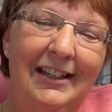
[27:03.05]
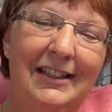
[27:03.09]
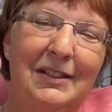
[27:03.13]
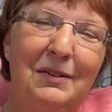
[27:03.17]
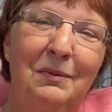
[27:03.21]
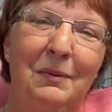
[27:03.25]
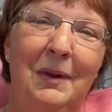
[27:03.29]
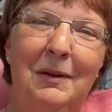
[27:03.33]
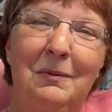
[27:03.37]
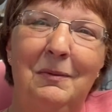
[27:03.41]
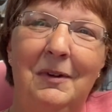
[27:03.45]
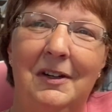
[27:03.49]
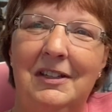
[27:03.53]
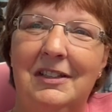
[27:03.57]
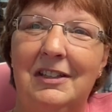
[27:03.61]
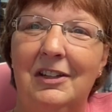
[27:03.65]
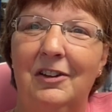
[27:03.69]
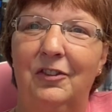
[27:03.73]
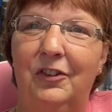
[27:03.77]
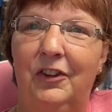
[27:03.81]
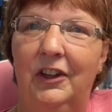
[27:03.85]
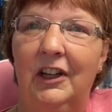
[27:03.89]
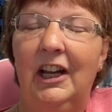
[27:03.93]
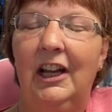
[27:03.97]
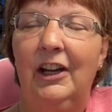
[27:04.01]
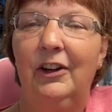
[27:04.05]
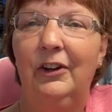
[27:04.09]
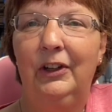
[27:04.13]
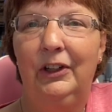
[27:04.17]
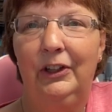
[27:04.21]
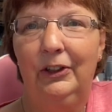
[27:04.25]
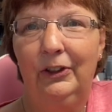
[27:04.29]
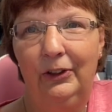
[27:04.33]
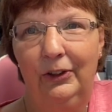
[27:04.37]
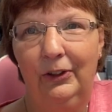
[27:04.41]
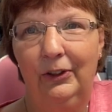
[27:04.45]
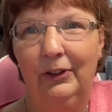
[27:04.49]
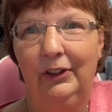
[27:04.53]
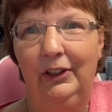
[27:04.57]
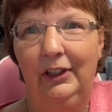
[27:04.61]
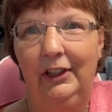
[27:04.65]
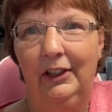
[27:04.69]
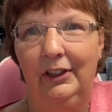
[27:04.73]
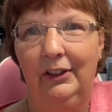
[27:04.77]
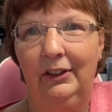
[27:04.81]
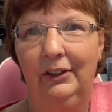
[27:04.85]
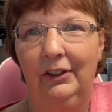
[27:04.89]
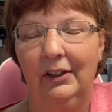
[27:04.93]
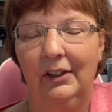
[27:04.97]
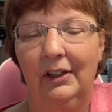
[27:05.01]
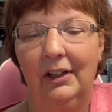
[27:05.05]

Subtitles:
to make myself get out here earlier